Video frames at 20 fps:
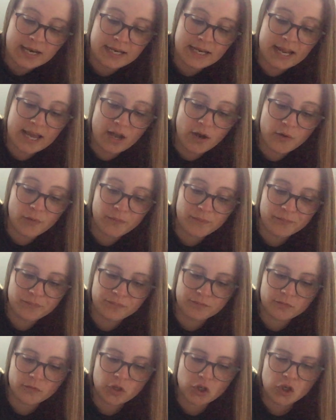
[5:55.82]
Now,
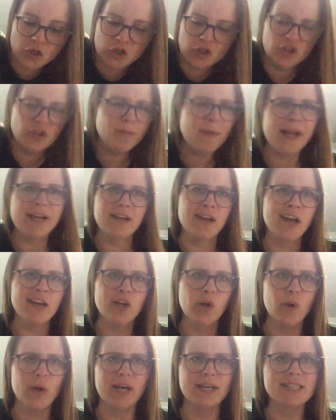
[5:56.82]
you might not
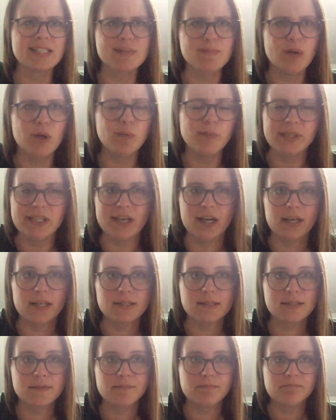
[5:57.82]
know how to spell
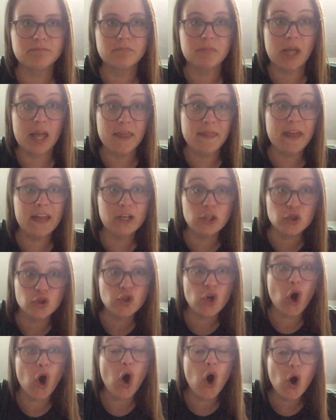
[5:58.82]
because, and that is
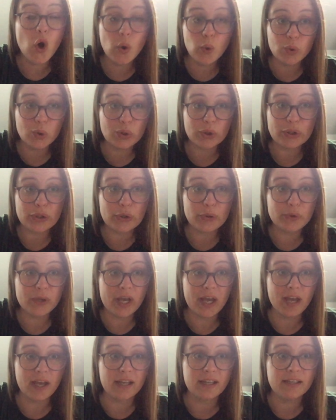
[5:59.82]
totally
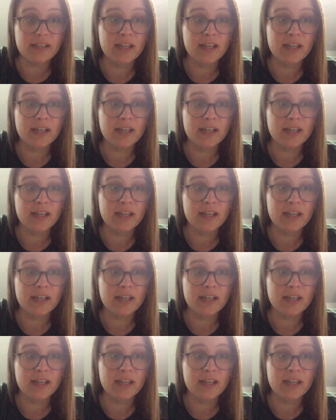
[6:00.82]
okay.